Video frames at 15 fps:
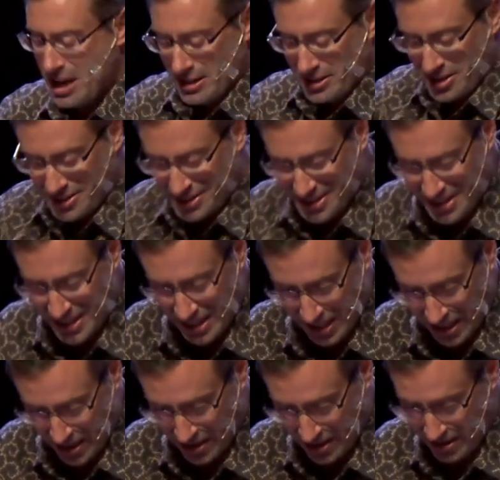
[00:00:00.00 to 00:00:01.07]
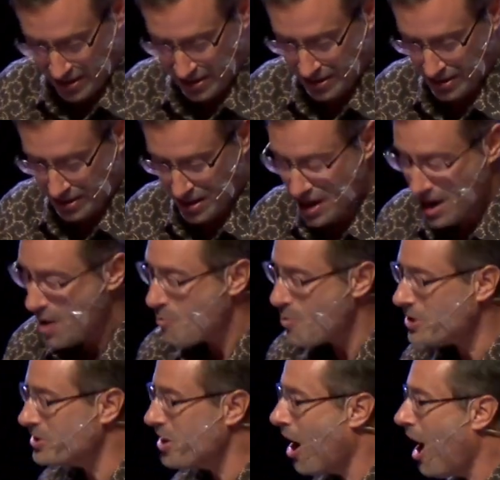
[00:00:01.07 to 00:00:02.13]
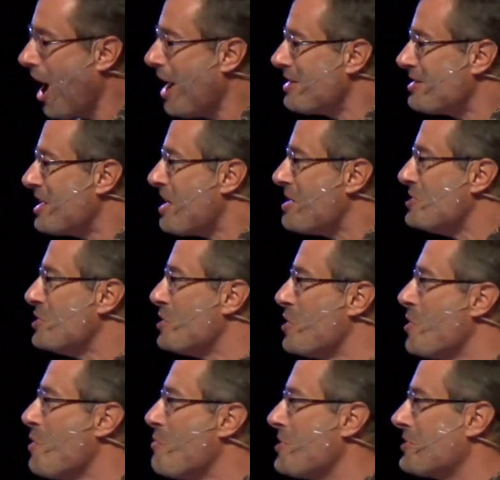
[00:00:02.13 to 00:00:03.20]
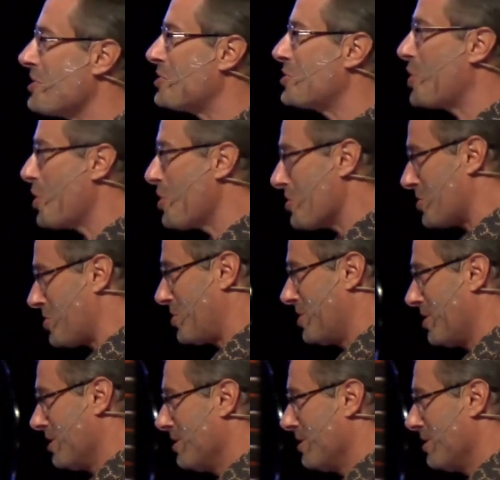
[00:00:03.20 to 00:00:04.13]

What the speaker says: to see what God can do with a church